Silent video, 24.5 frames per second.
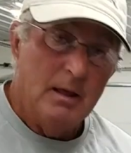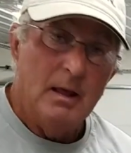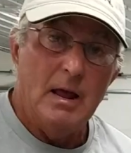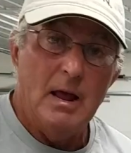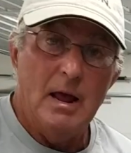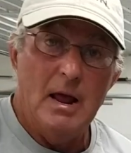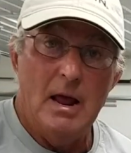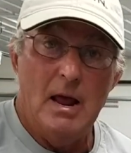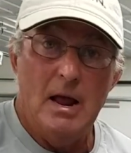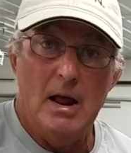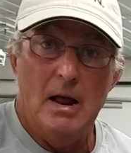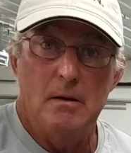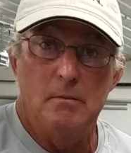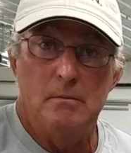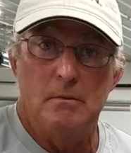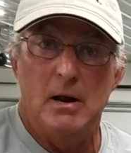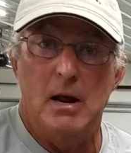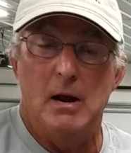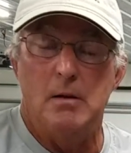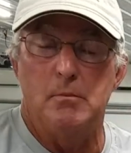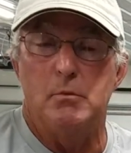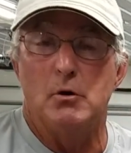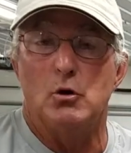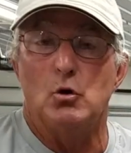And
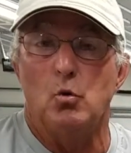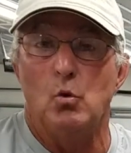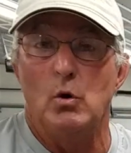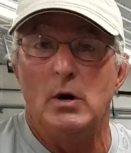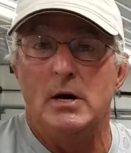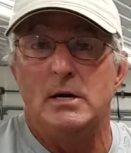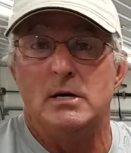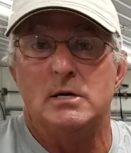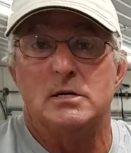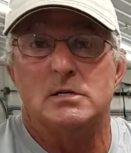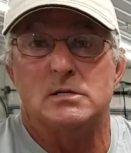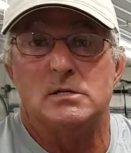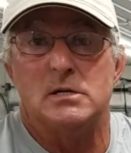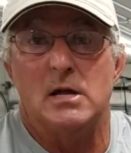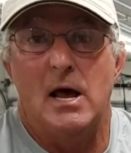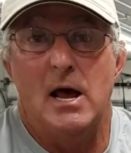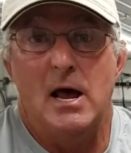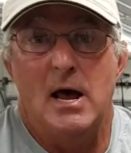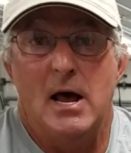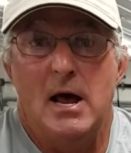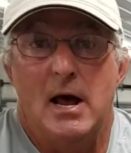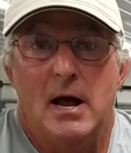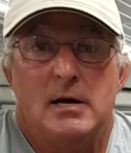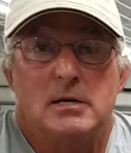in between the
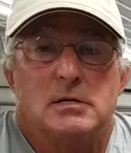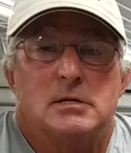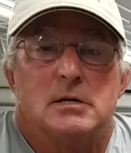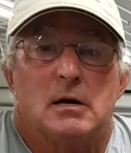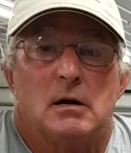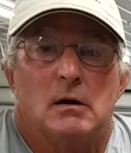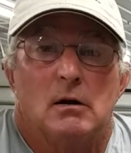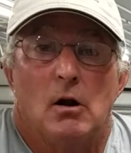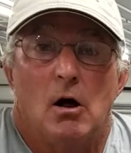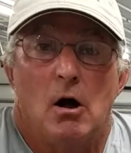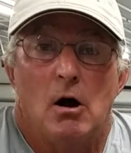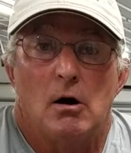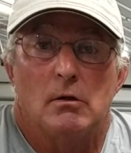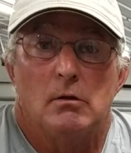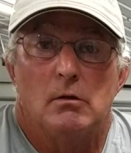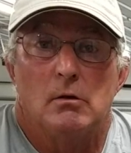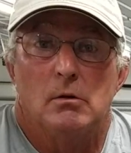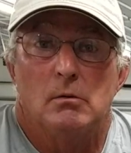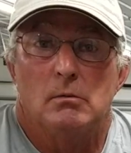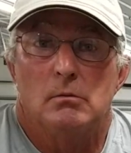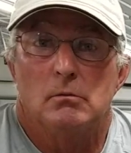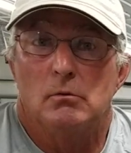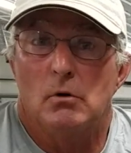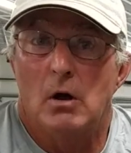snags and a lot of
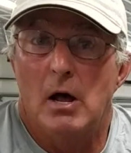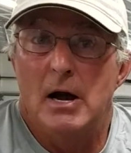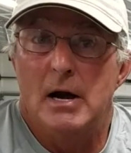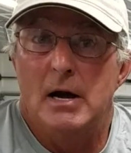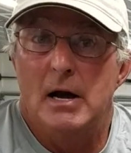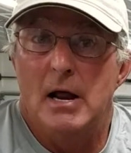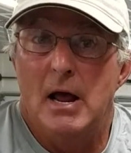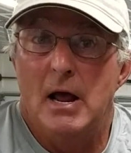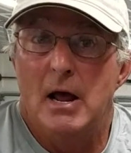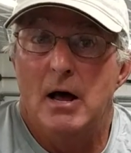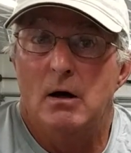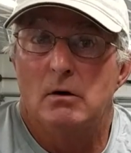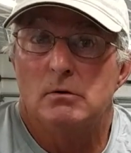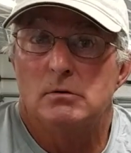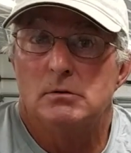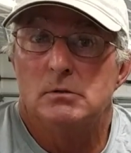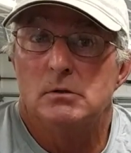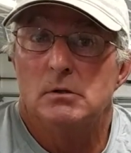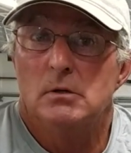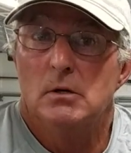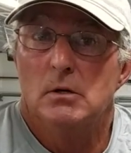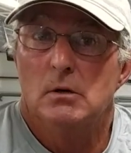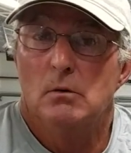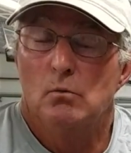the laydowns,
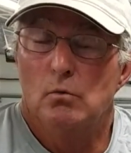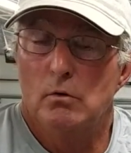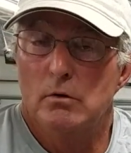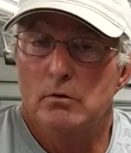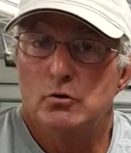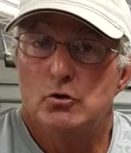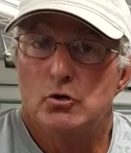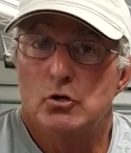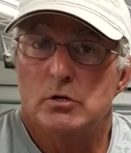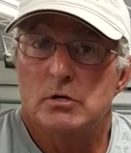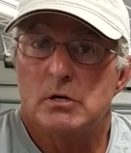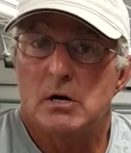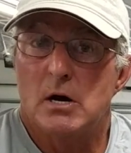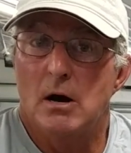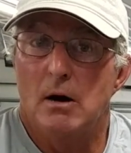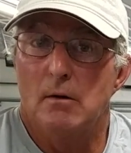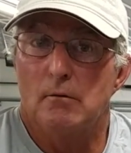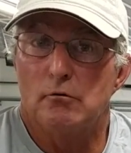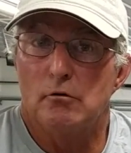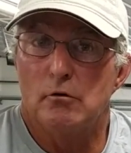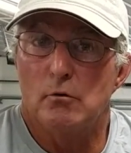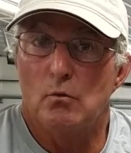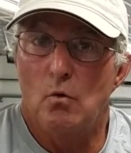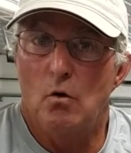we was just
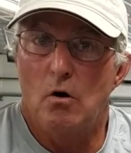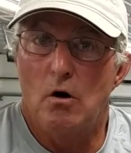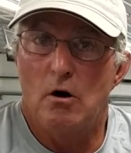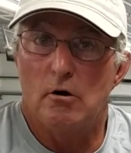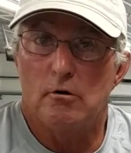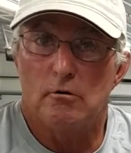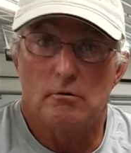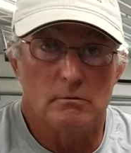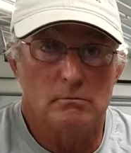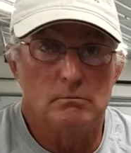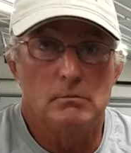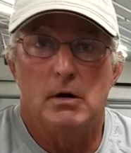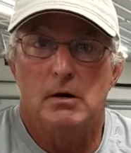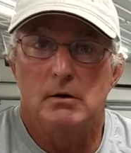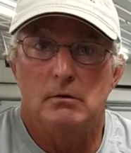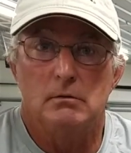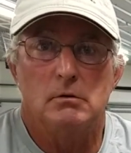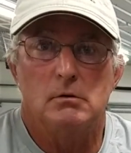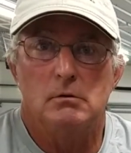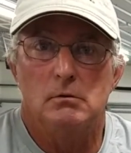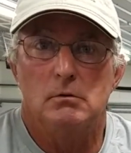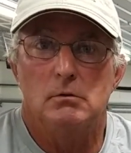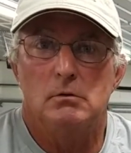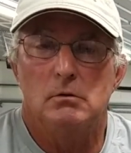covering water and
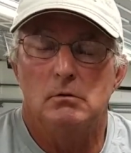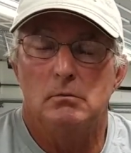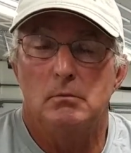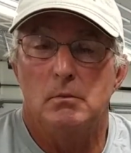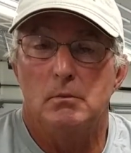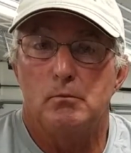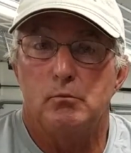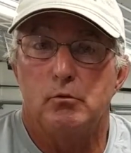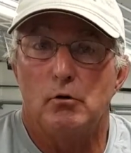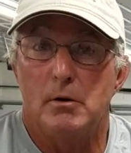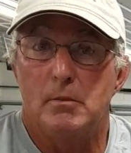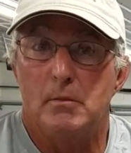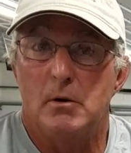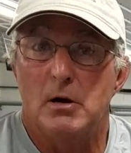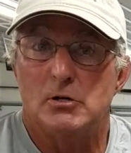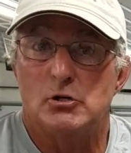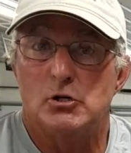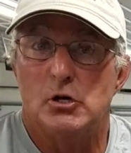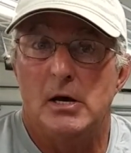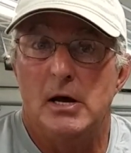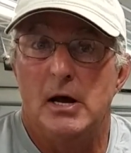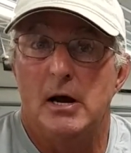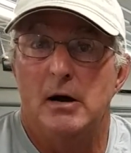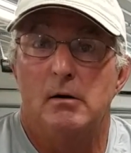pretty
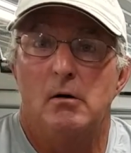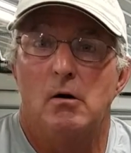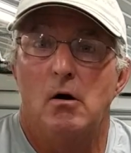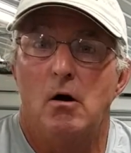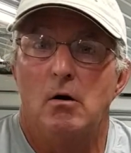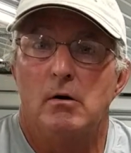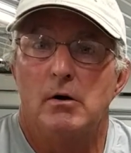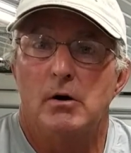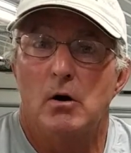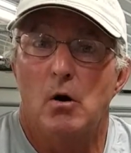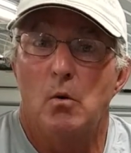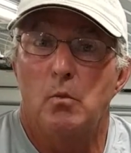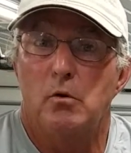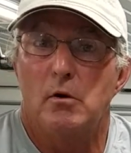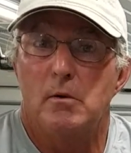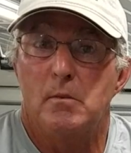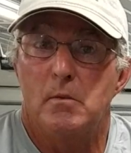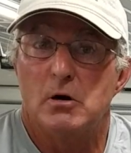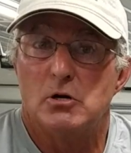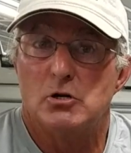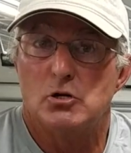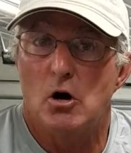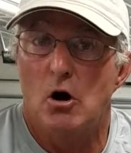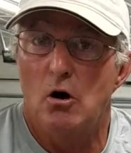much again, uh, you know, pretty
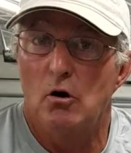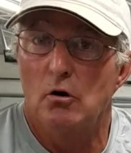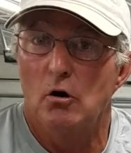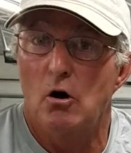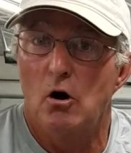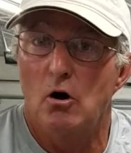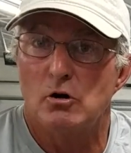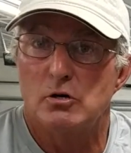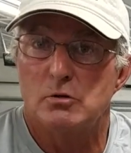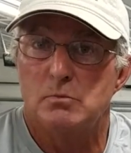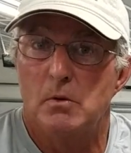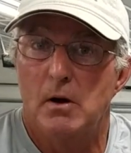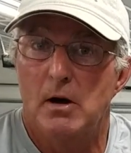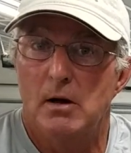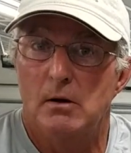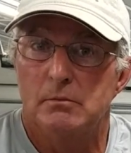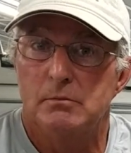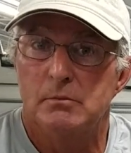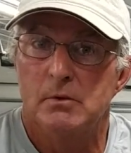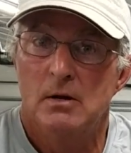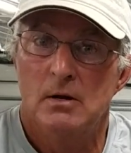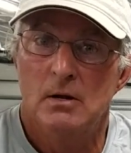much all largemouth.